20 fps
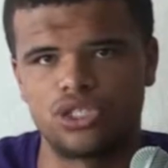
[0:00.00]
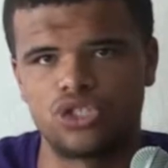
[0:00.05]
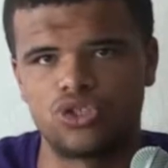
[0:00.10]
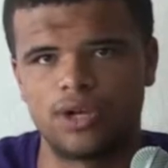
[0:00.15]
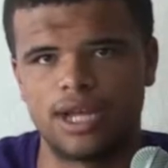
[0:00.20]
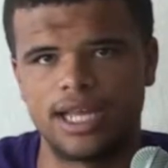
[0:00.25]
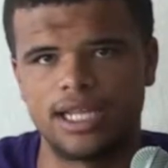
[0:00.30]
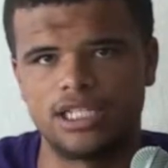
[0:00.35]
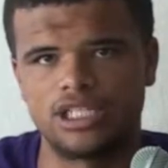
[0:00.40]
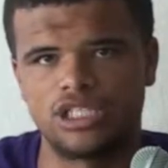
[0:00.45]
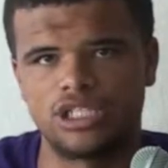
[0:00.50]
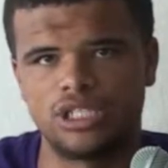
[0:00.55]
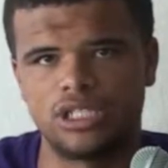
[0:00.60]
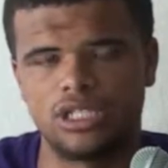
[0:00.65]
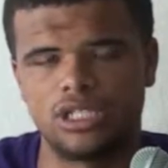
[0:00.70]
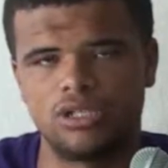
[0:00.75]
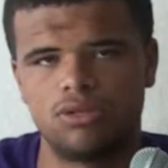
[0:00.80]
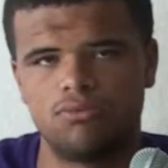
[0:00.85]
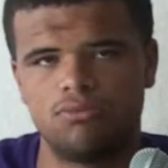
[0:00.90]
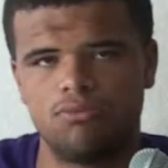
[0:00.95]
stretch.
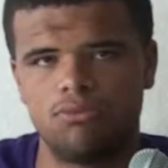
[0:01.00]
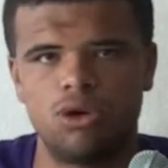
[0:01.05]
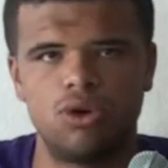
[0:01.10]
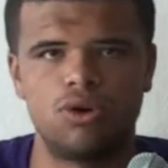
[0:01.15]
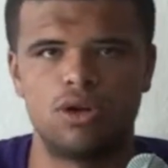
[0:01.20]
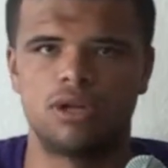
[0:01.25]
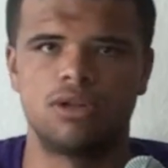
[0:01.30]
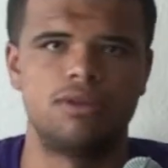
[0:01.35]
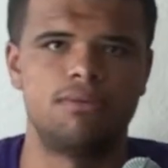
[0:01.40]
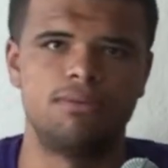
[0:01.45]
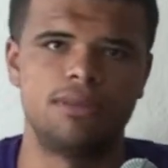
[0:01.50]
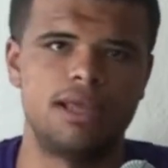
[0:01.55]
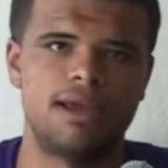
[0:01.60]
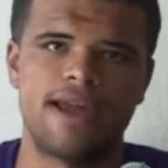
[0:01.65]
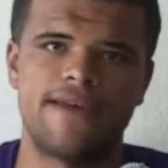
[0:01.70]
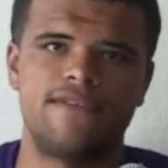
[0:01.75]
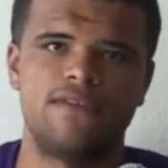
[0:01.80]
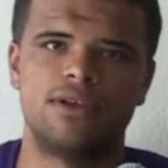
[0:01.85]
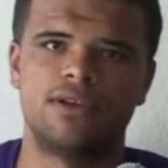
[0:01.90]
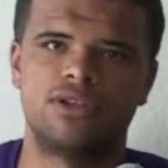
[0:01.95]
They
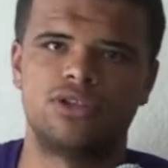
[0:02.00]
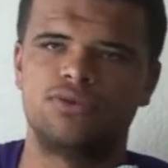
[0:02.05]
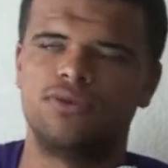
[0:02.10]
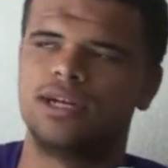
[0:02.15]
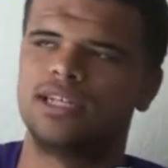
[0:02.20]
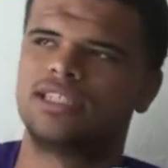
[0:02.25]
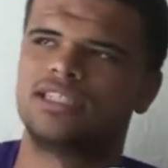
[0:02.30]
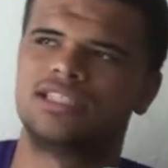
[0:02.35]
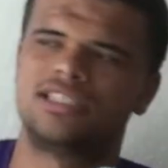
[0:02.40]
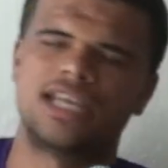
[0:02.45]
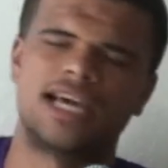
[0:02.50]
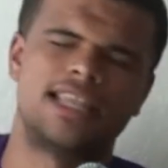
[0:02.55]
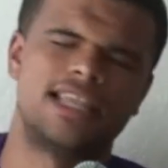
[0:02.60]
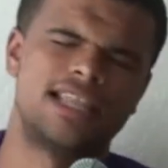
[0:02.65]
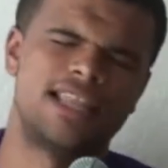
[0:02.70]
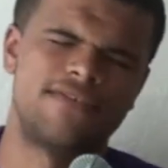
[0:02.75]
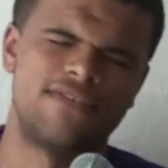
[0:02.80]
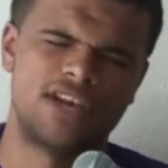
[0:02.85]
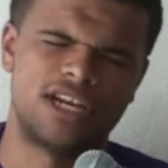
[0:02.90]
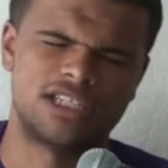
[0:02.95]
have the two. I
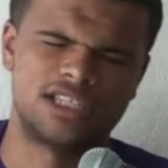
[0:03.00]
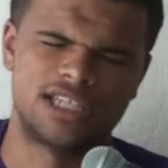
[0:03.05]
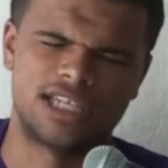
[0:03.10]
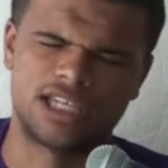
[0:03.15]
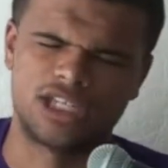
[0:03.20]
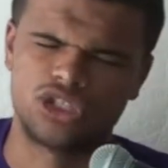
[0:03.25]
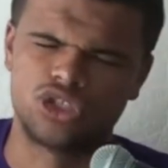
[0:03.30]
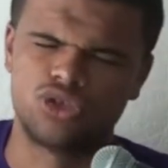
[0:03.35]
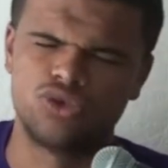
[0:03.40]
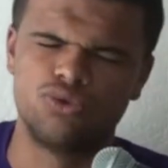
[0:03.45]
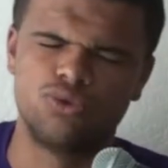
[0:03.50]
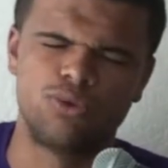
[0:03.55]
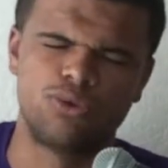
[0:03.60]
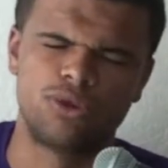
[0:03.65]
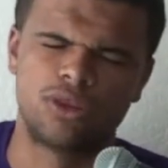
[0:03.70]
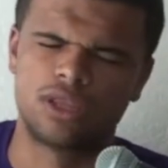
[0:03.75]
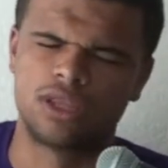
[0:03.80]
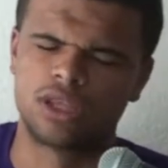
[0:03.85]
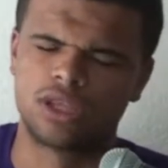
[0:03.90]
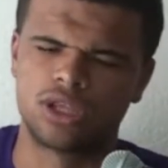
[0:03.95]
think they finished at like
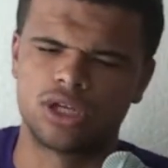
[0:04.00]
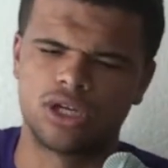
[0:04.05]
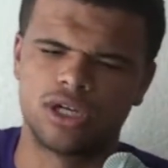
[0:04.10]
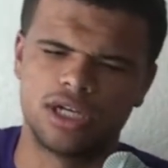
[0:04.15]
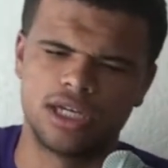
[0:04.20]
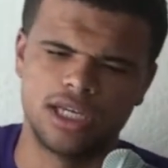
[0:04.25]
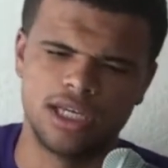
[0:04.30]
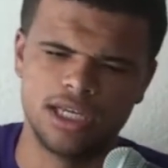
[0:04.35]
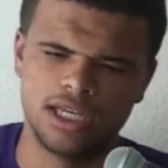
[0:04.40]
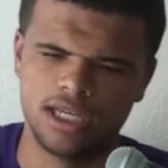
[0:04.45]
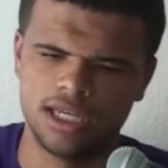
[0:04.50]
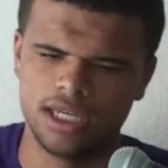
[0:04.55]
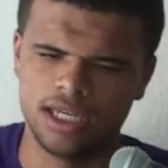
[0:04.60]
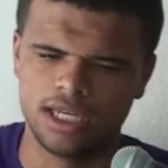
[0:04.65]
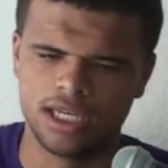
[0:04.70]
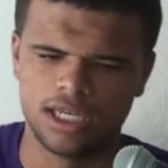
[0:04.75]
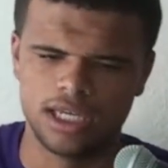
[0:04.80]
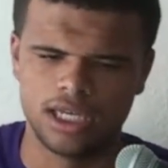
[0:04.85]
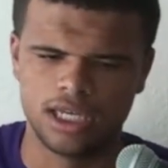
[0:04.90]
230,